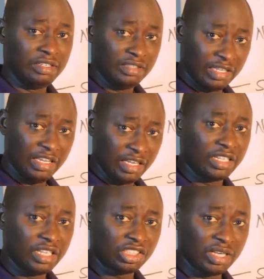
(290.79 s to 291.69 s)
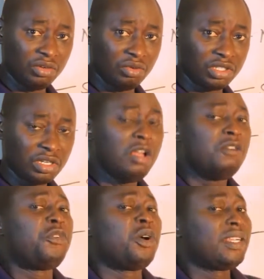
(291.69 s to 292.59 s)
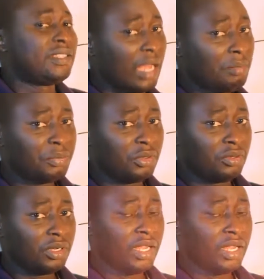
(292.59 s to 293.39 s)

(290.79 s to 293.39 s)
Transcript: the English language. For example,